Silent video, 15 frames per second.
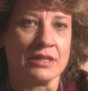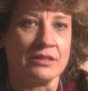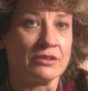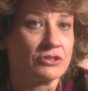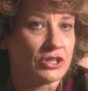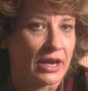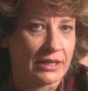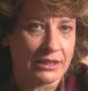
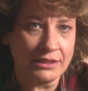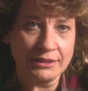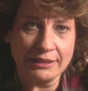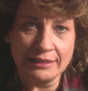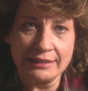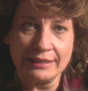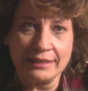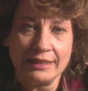Indochina.
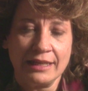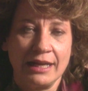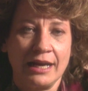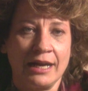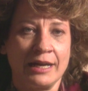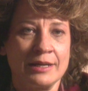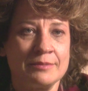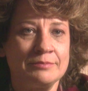
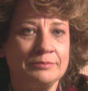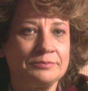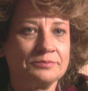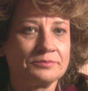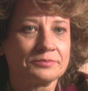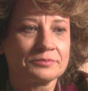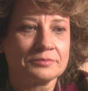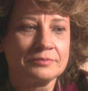
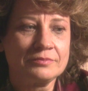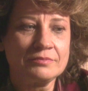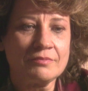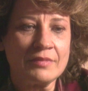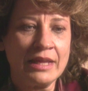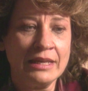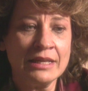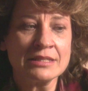
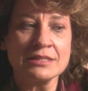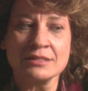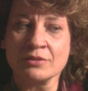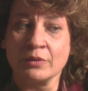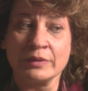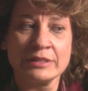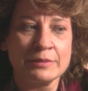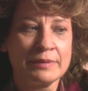And it's
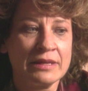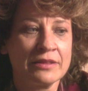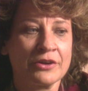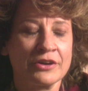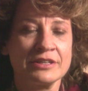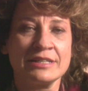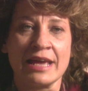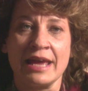going to be,
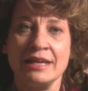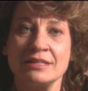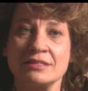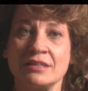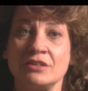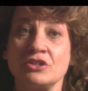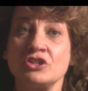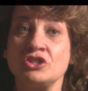there are days
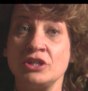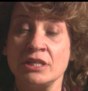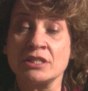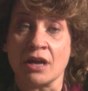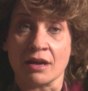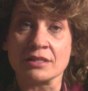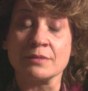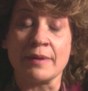that she
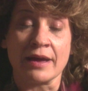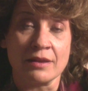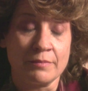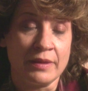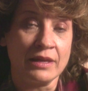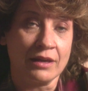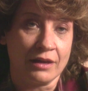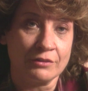talked about it
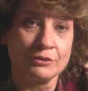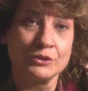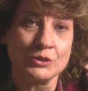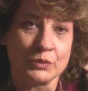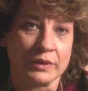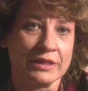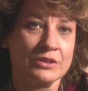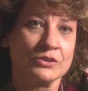being
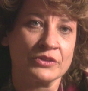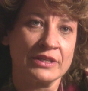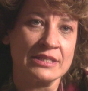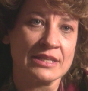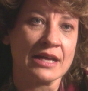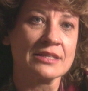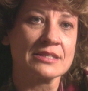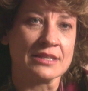120
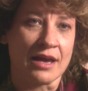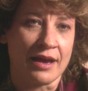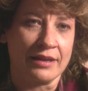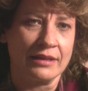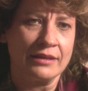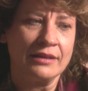degrees outside.